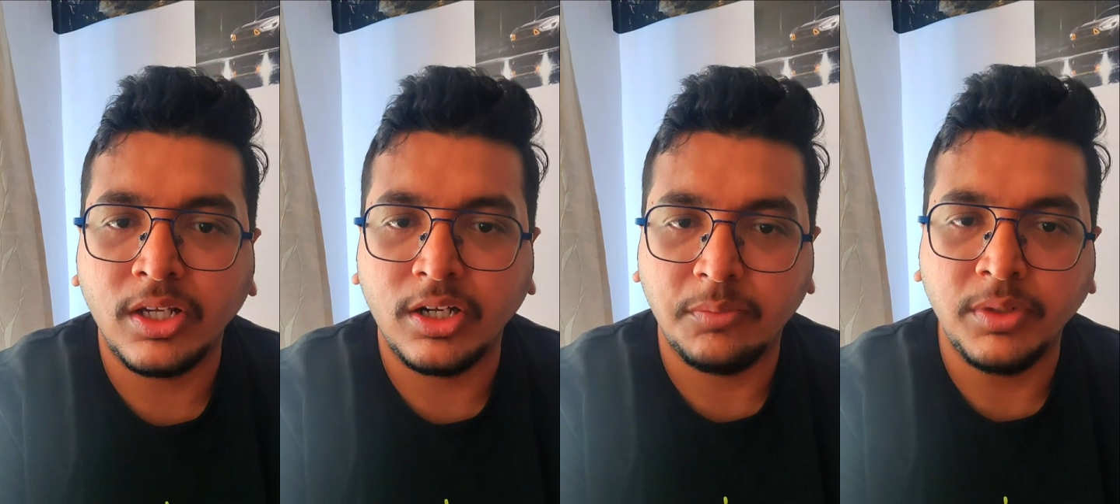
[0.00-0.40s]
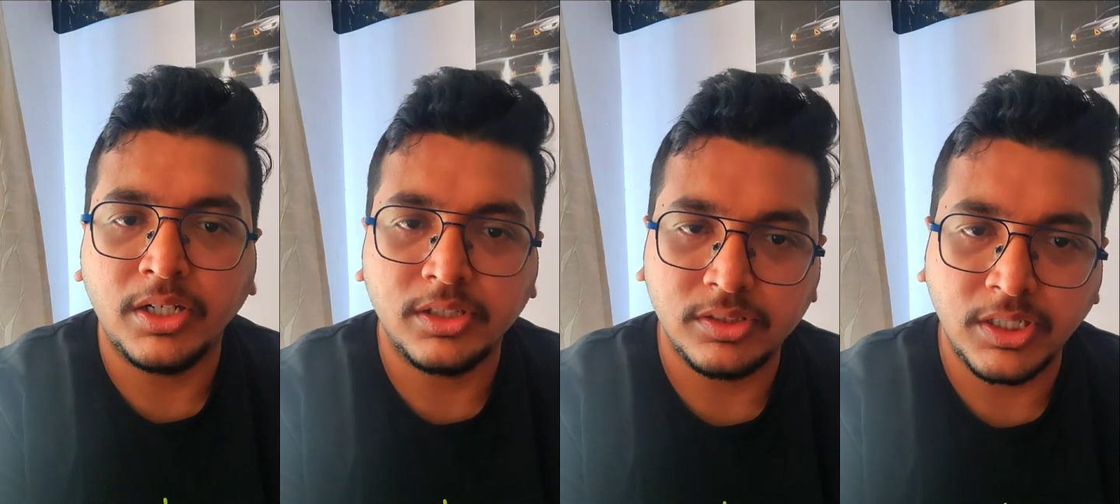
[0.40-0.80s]
helped me
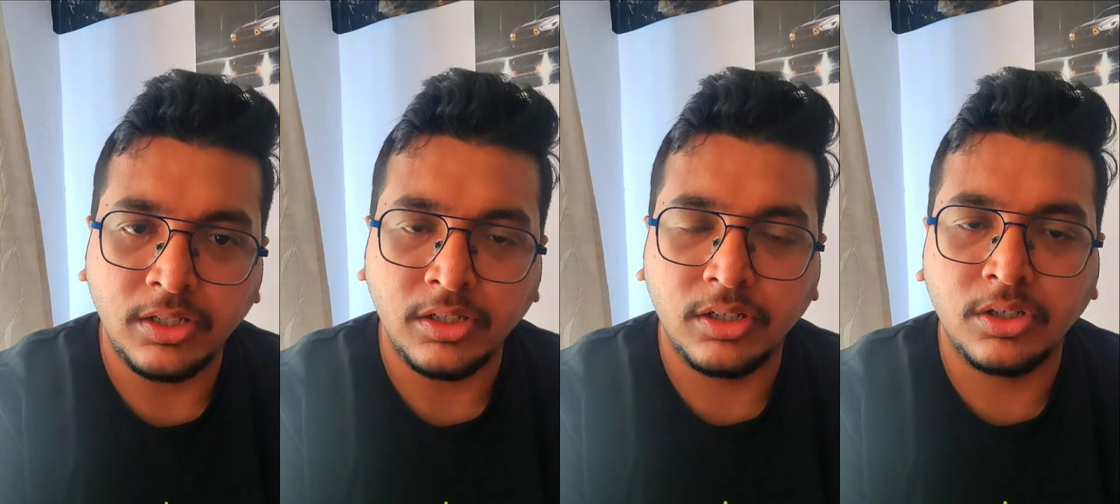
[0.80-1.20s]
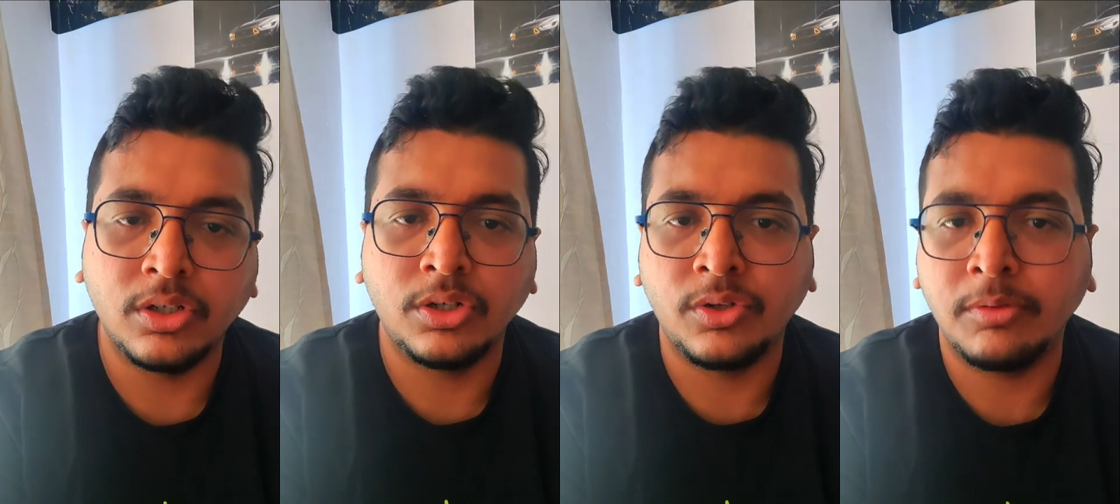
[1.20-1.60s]
understand
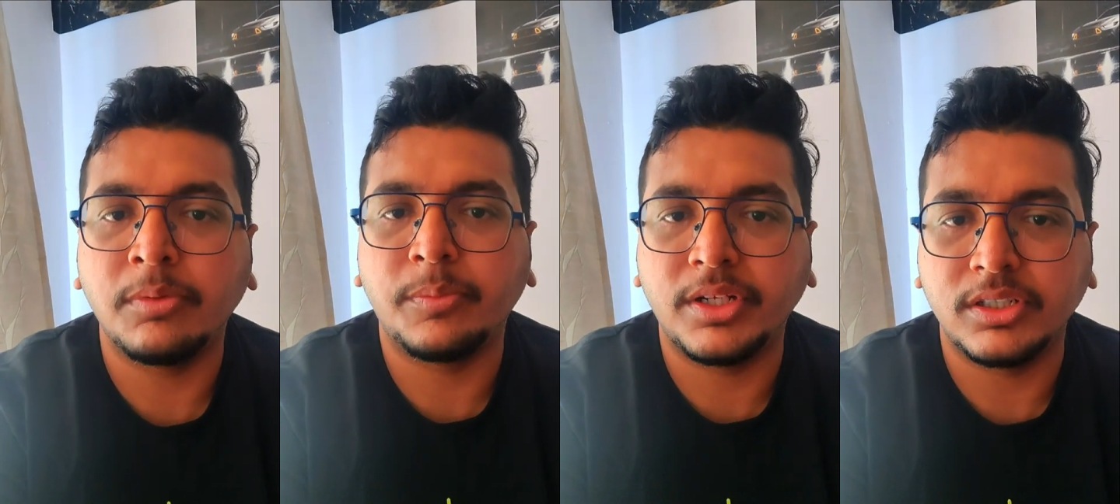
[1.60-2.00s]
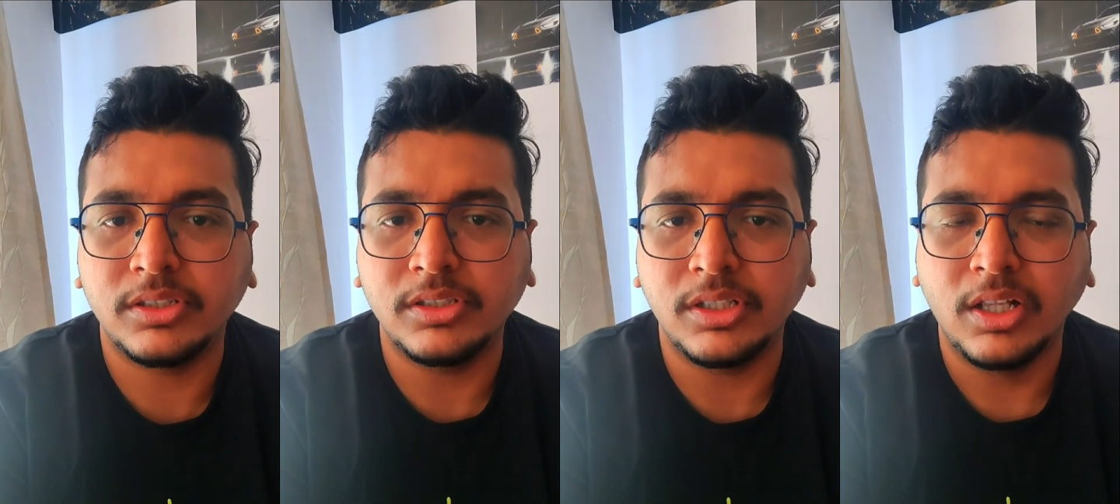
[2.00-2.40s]
during my
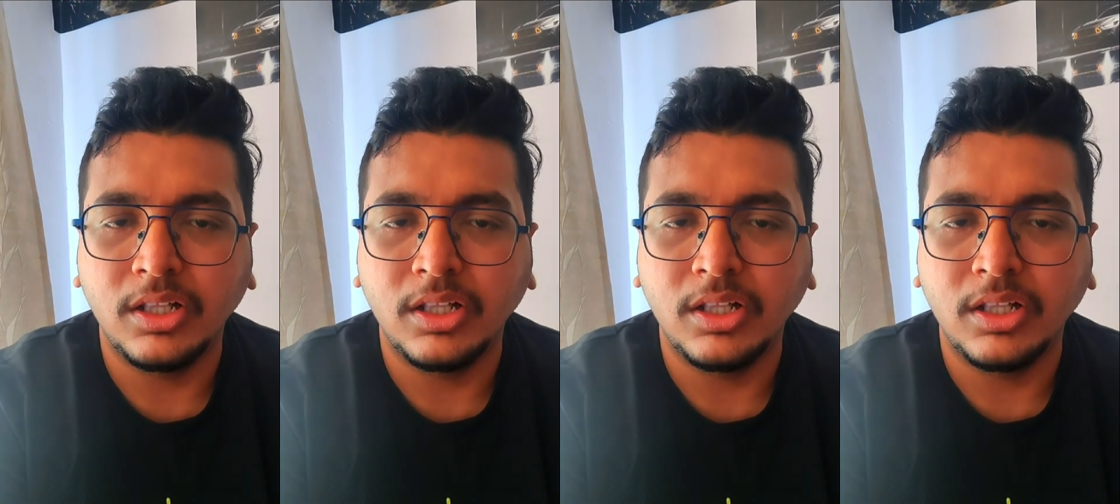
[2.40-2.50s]
preparations,